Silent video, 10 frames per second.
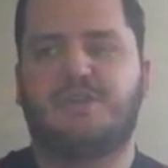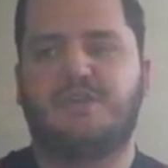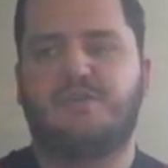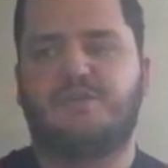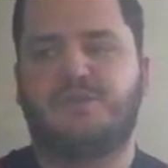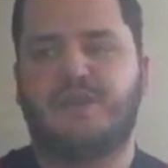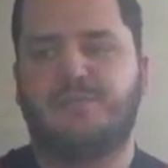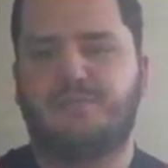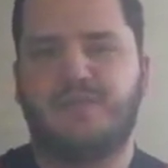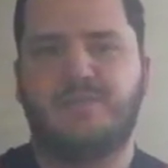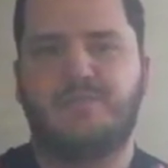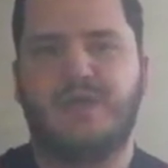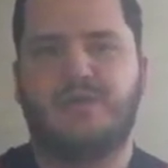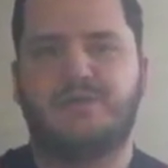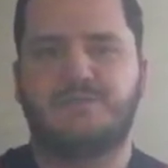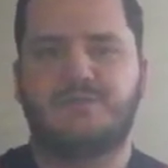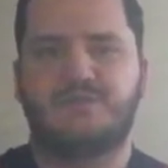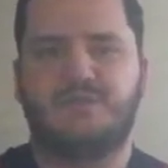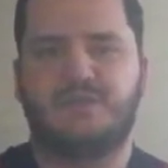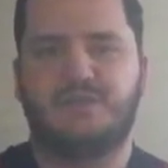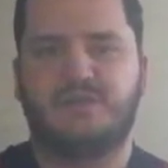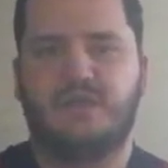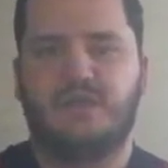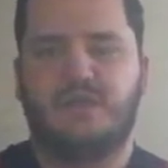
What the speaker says: of, or that balance between